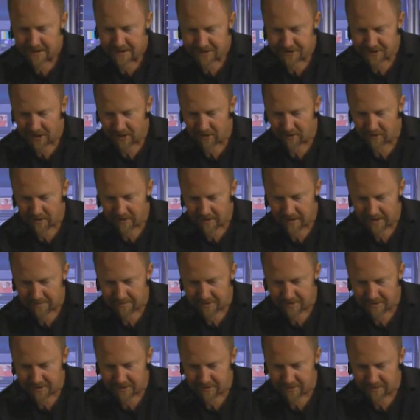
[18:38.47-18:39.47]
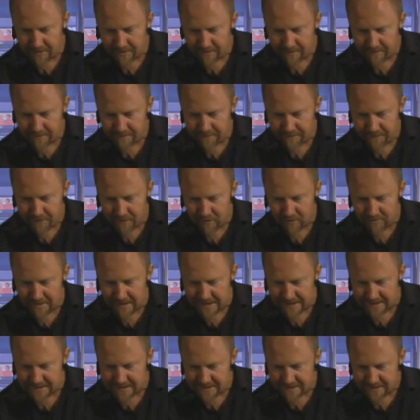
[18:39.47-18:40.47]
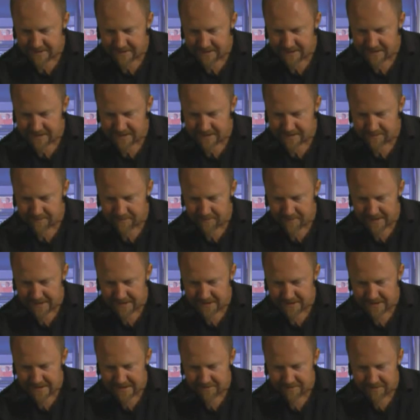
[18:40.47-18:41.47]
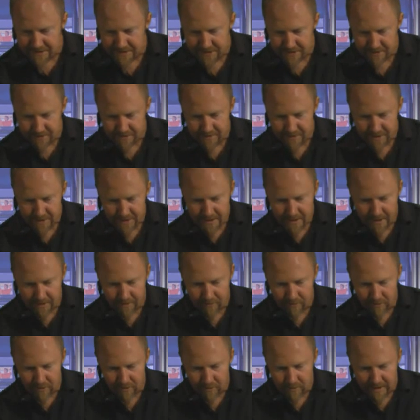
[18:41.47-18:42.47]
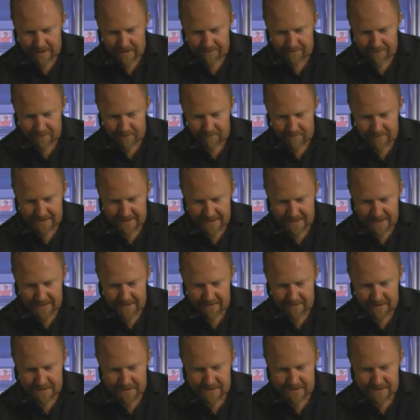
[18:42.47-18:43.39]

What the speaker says: So I'm going to format this back down to a raw waveform again.